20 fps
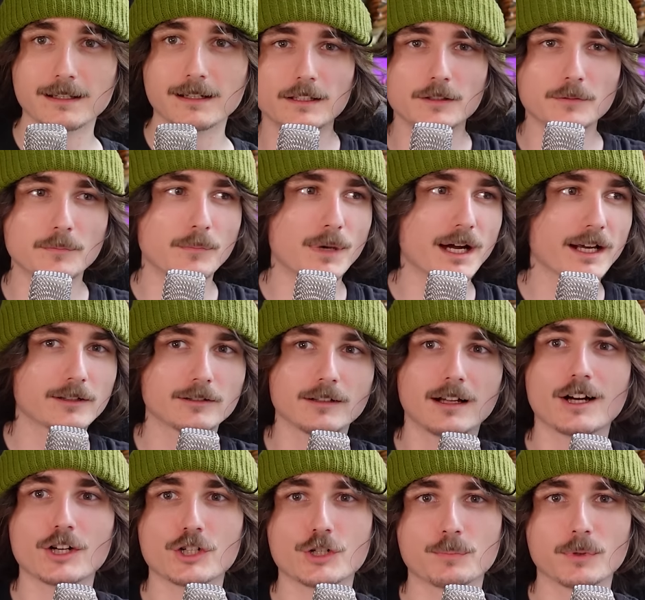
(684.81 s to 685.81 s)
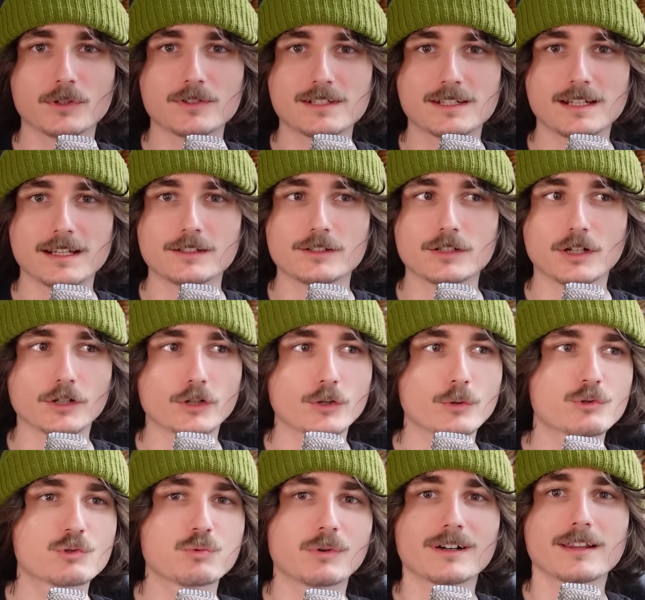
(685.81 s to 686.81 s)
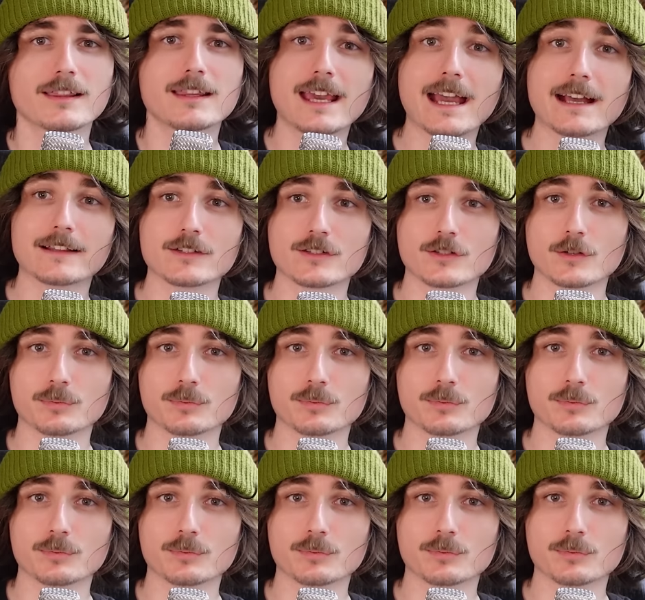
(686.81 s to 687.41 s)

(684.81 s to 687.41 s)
In Michael Archibald's TikTok, who's one of the actors